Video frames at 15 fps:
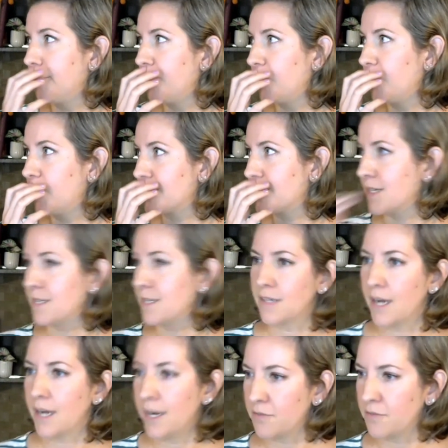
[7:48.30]
this need to
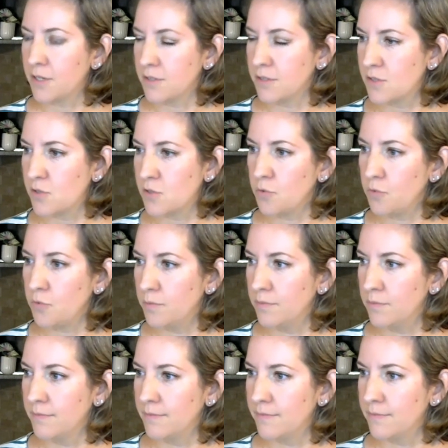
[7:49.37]
kind of
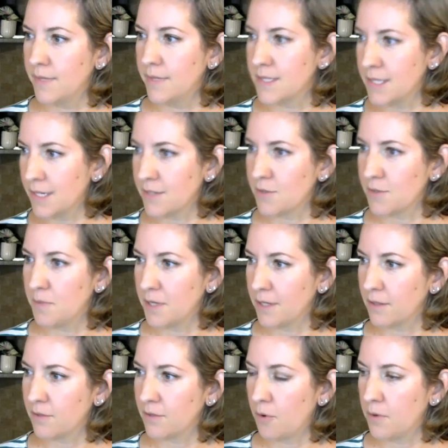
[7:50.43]
consume as things are
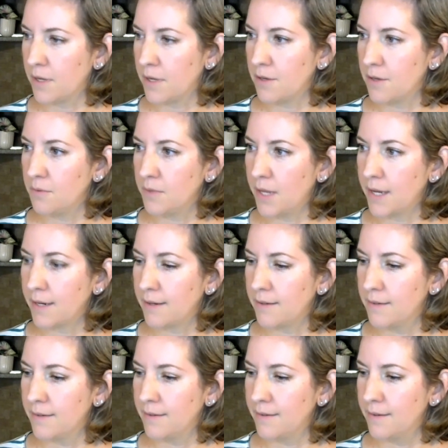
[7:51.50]
being thrown at you. Like,
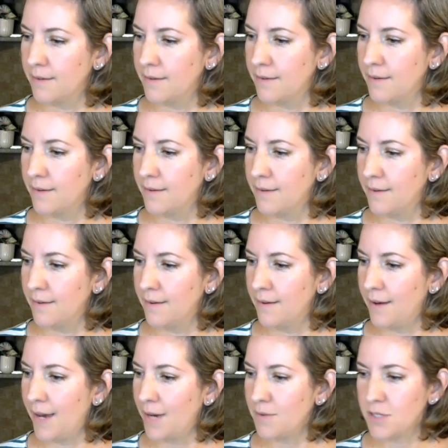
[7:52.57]

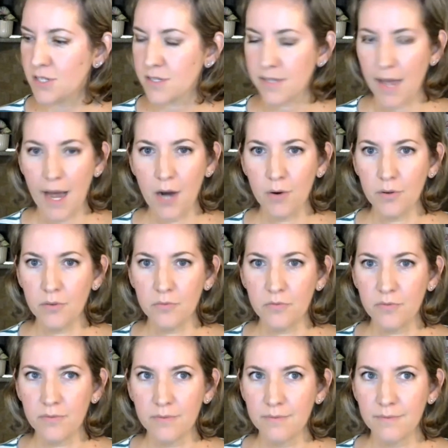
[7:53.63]
I was just out of
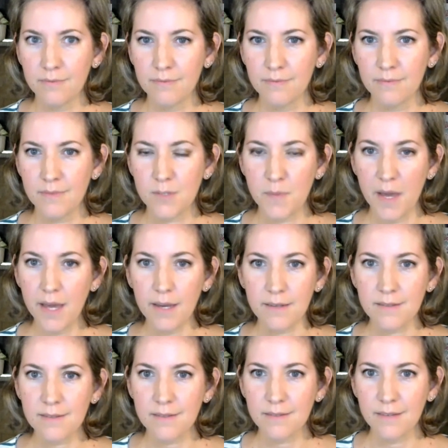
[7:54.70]

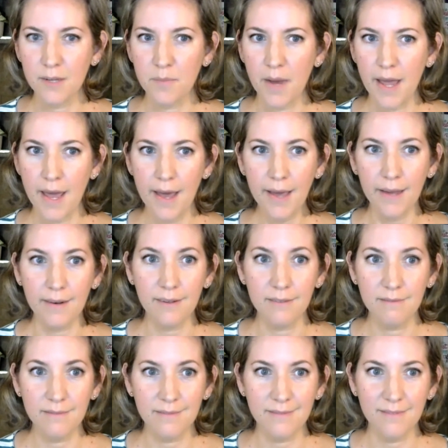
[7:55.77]
space in my head
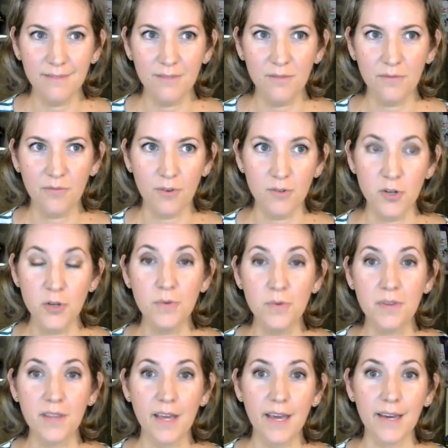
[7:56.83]
for new
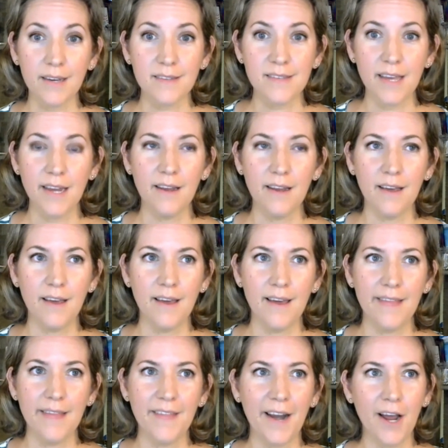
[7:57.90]
things. And
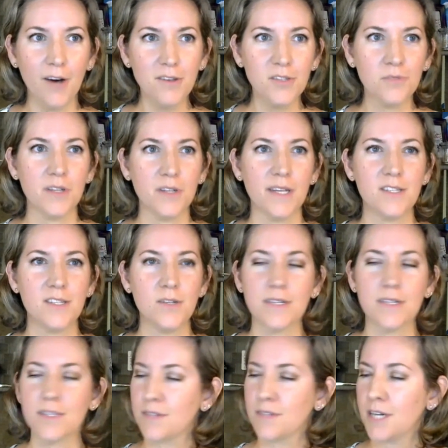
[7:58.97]
then I also realized too, because there's a